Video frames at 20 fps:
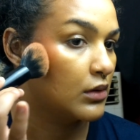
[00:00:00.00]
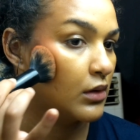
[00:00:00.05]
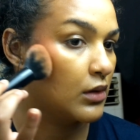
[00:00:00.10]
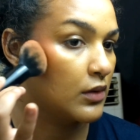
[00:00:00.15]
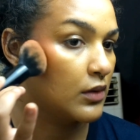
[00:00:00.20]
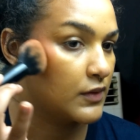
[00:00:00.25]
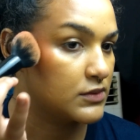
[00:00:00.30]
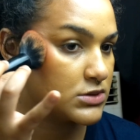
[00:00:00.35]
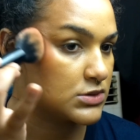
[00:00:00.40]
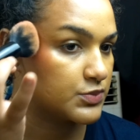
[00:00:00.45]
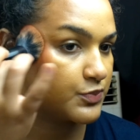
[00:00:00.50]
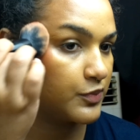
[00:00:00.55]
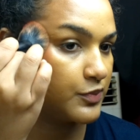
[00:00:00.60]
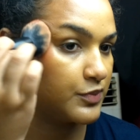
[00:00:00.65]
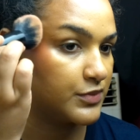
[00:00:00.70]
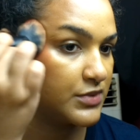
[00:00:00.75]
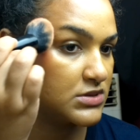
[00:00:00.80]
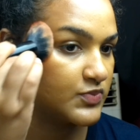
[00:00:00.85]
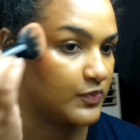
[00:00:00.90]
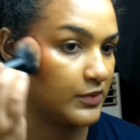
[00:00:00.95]
And
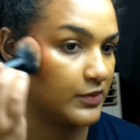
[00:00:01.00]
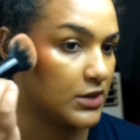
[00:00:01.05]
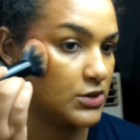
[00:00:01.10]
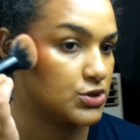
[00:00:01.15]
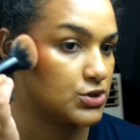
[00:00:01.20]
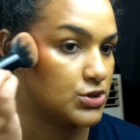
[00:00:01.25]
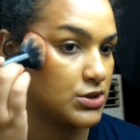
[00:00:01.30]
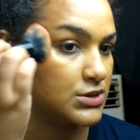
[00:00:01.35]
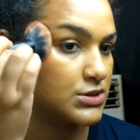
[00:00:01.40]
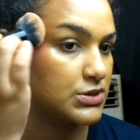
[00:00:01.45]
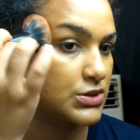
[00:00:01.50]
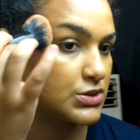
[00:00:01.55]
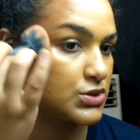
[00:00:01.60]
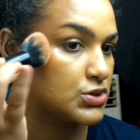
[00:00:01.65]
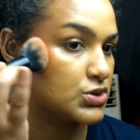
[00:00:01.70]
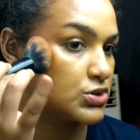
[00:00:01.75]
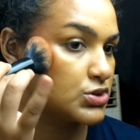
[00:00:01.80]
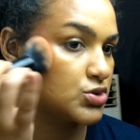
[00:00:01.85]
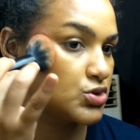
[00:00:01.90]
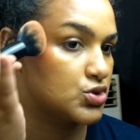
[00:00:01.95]
this blush is
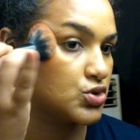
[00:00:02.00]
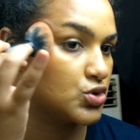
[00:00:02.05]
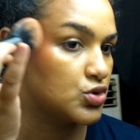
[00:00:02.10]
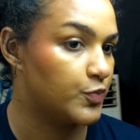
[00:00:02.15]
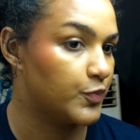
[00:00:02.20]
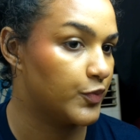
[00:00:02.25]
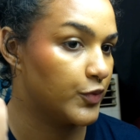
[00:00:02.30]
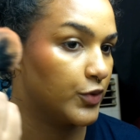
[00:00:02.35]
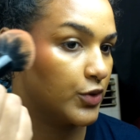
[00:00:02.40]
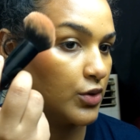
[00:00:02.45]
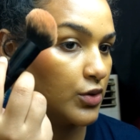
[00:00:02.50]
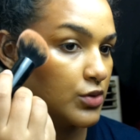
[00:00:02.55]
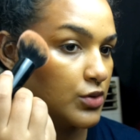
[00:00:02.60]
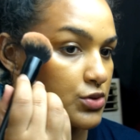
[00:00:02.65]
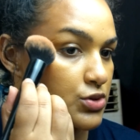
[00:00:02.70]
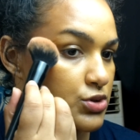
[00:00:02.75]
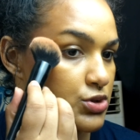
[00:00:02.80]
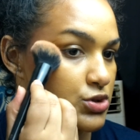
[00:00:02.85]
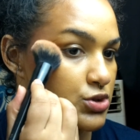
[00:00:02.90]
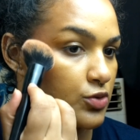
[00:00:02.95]
super
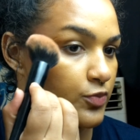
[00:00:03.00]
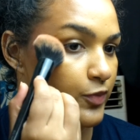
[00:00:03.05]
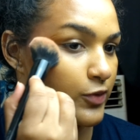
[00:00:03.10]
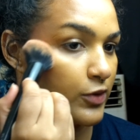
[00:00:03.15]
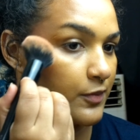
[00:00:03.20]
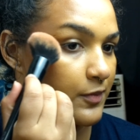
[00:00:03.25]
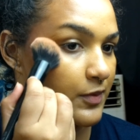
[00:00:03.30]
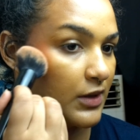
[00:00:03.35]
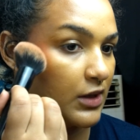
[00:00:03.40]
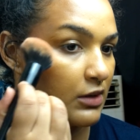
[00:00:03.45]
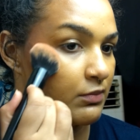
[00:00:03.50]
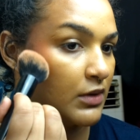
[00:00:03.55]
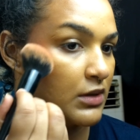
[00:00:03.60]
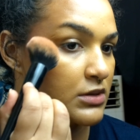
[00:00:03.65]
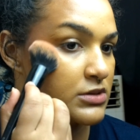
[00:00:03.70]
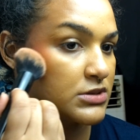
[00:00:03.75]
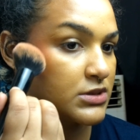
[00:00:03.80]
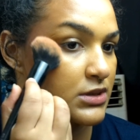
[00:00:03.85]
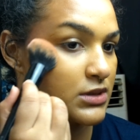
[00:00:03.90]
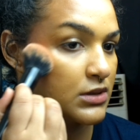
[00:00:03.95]
duper
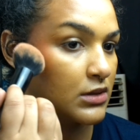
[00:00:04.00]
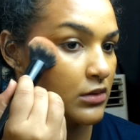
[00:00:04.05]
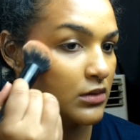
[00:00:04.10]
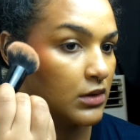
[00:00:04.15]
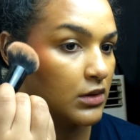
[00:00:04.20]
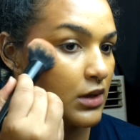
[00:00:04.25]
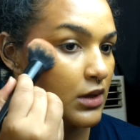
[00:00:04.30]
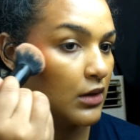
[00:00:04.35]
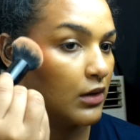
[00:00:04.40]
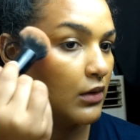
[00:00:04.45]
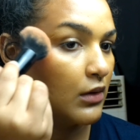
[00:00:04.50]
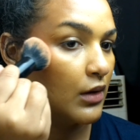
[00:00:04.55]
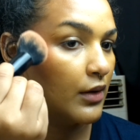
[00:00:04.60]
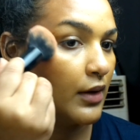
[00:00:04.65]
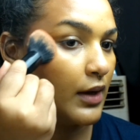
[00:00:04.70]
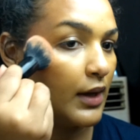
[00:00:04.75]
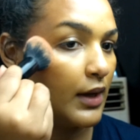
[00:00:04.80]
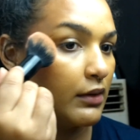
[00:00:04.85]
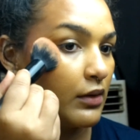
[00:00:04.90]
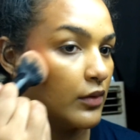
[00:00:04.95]
pigmented.
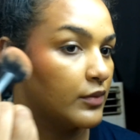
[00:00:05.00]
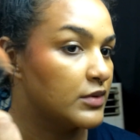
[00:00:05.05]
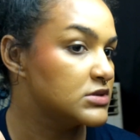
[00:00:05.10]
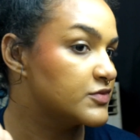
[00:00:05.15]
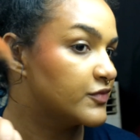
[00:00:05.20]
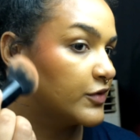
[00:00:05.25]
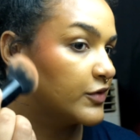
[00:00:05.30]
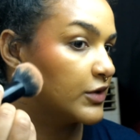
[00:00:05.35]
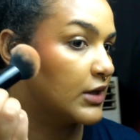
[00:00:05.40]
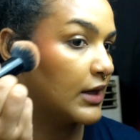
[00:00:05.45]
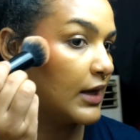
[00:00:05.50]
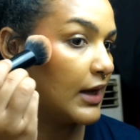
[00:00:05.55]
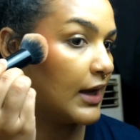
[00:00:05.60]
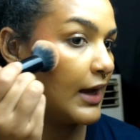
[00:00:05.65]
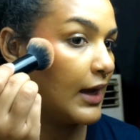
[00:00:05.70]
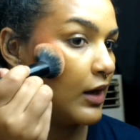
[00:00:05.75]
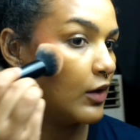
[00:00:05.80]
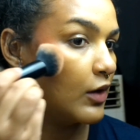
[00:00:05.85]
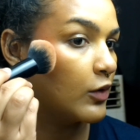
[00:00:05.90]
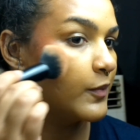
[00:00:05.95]
I always forget
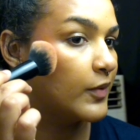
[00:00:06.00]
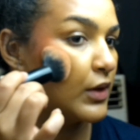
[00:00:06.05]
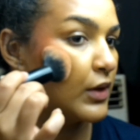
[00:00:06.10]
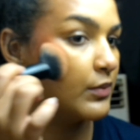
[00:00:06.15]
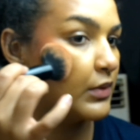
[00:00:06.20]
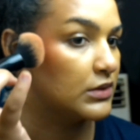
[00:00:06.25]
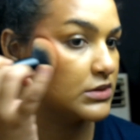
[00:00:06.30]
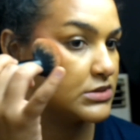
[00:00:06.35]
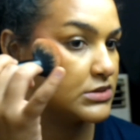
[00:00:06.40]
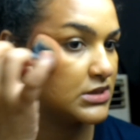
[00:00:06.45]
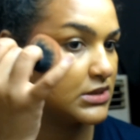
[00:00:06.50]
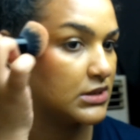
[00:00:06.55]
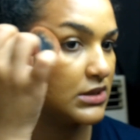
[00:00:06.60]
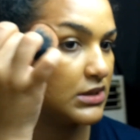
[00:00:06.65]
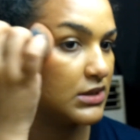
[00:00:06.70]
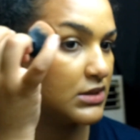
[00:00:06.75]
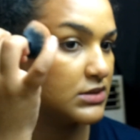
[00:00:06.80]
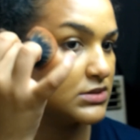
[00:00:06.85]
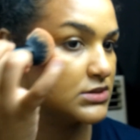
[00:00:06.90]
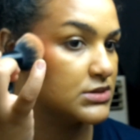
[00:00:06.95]
how pigmented it
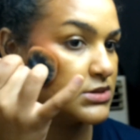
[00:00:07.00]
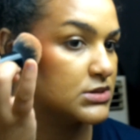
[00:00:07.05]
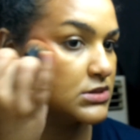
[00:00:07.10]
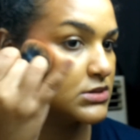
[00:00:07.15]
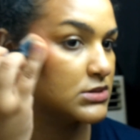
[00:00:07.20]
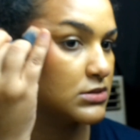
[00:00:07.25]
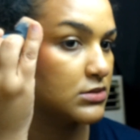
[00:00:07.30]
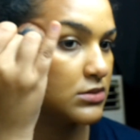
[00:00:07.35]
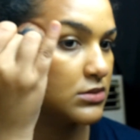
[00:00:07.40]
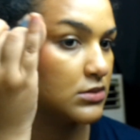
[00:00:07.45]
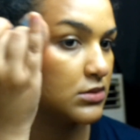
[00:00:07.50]
is